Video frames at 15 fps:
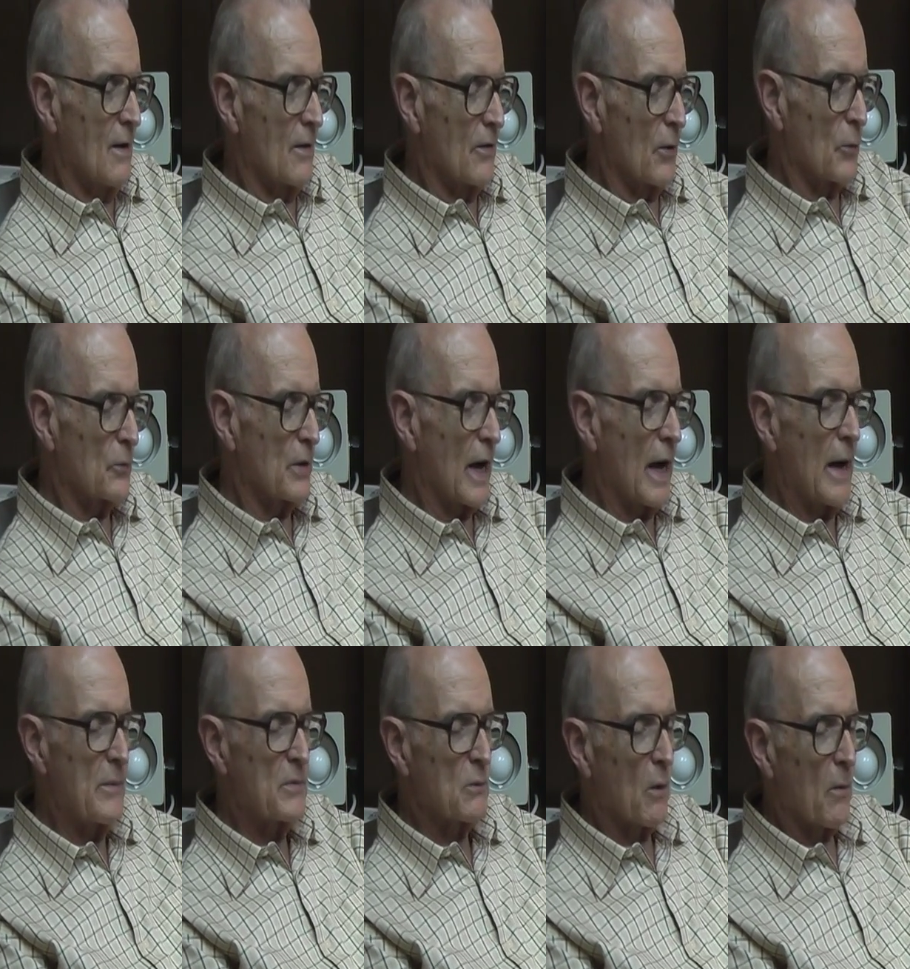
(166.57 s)
Though
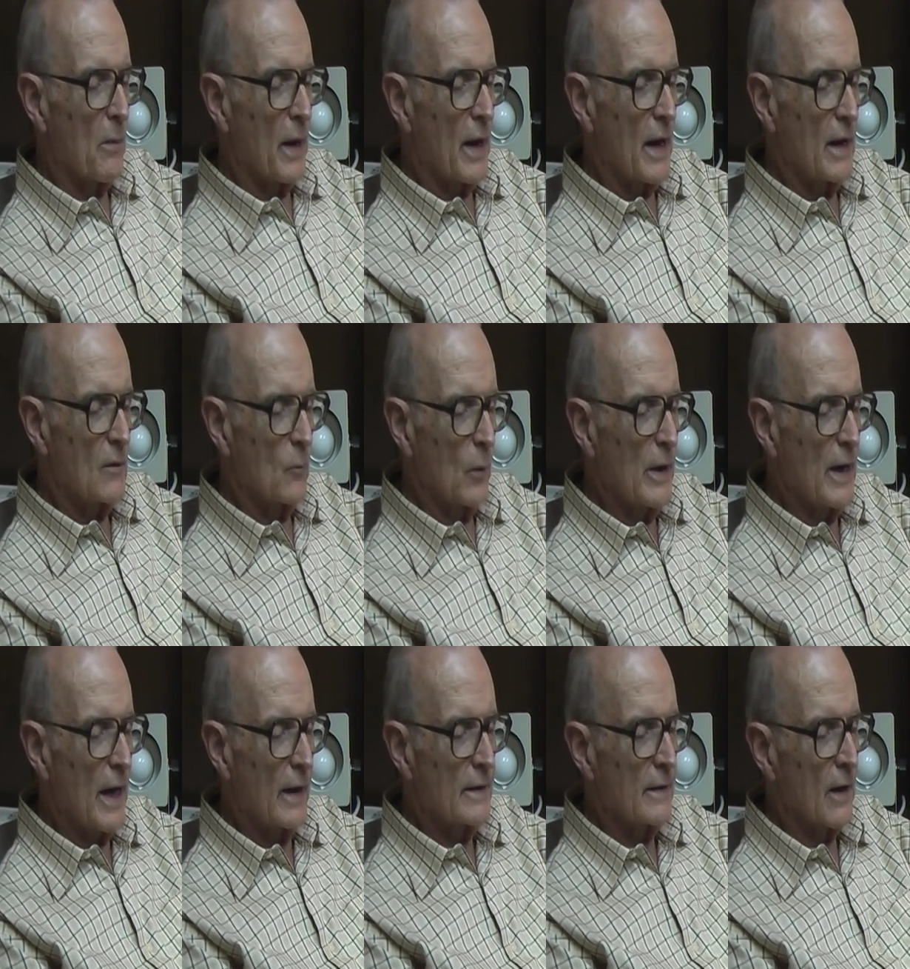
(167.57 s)
times were bad, we
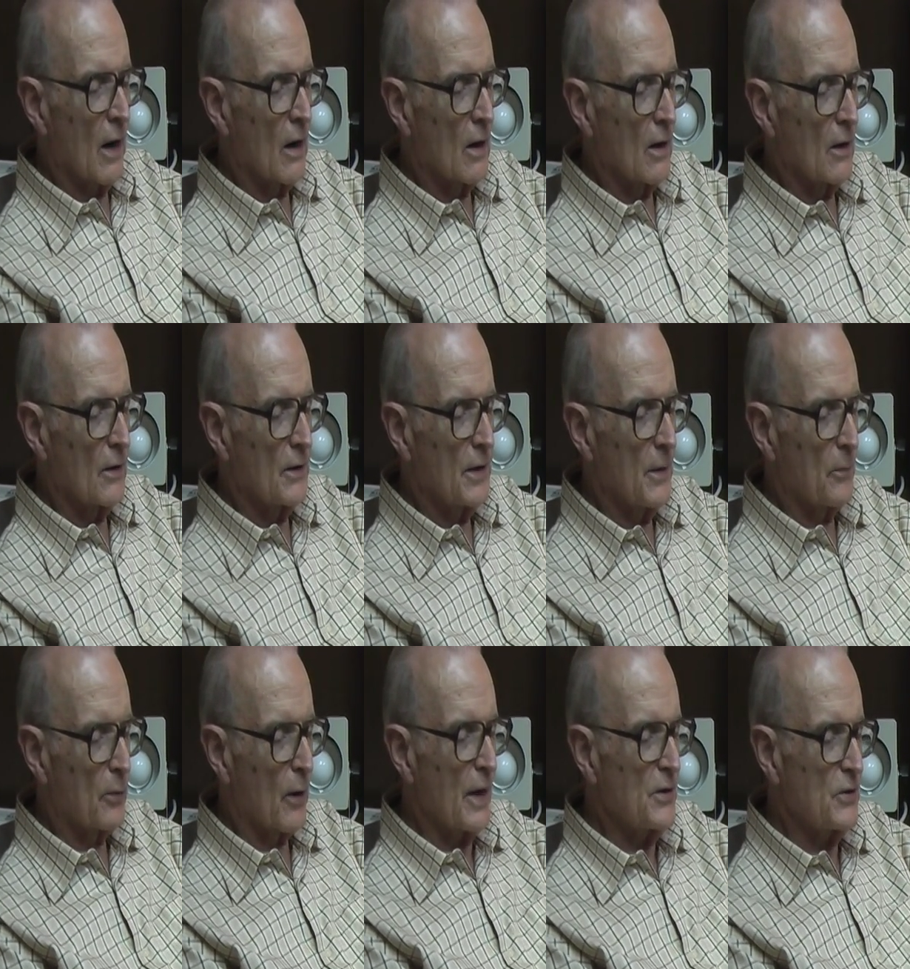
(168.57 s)
hadn't heard.
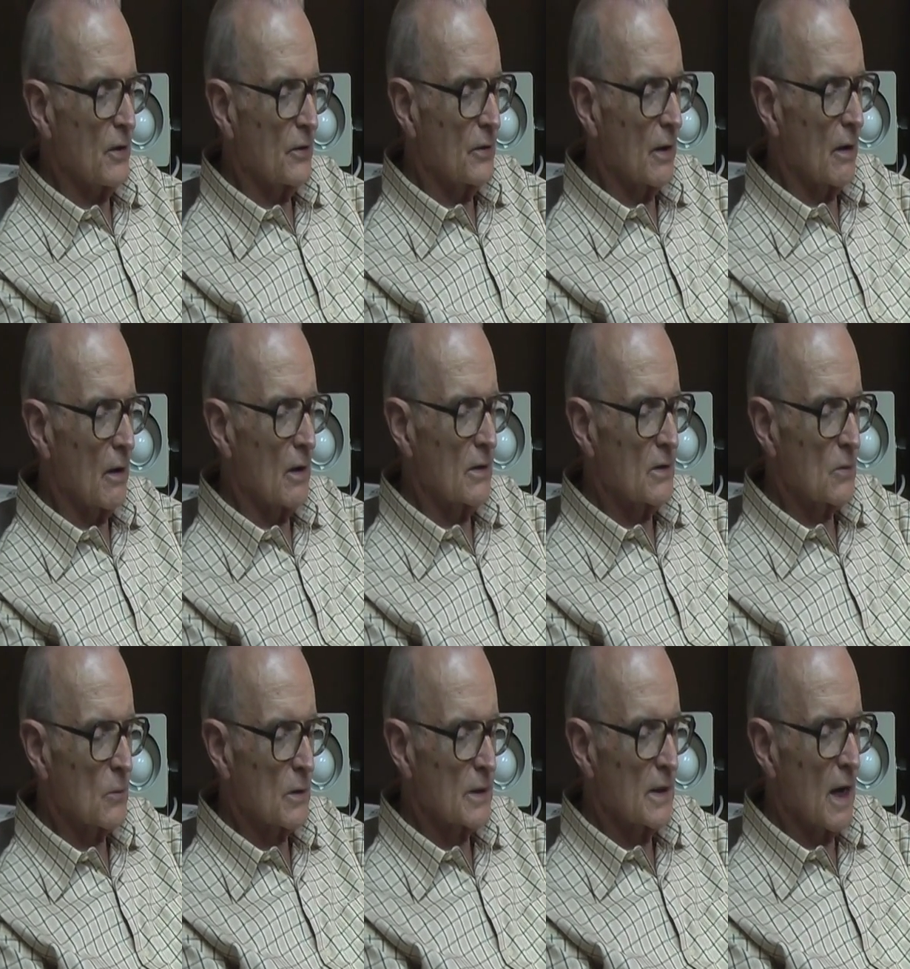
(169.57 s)
Depression to us
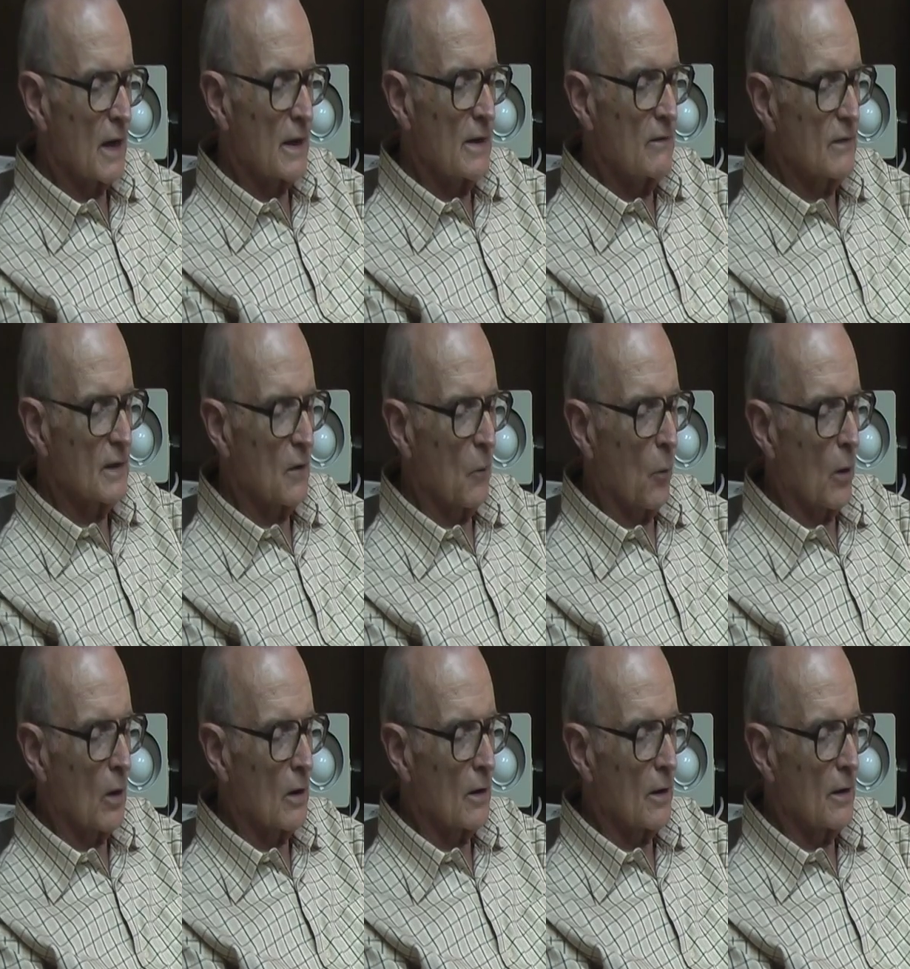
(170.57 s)
was not even a
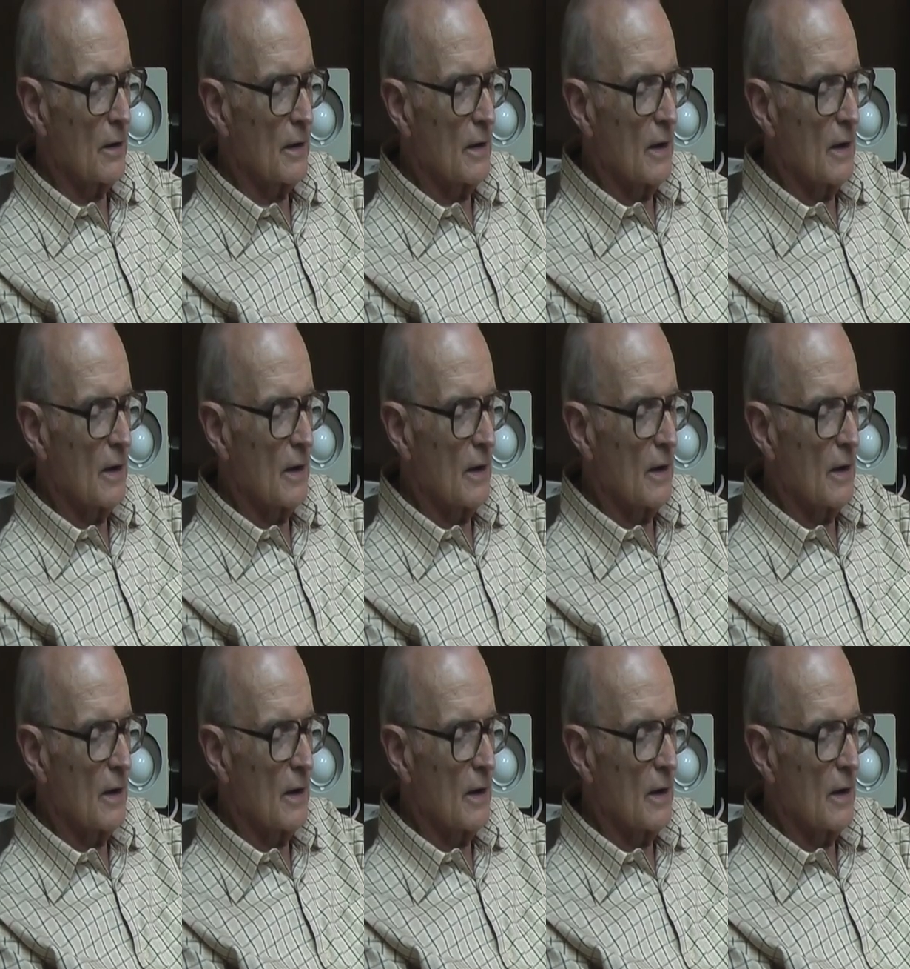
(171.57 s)
word.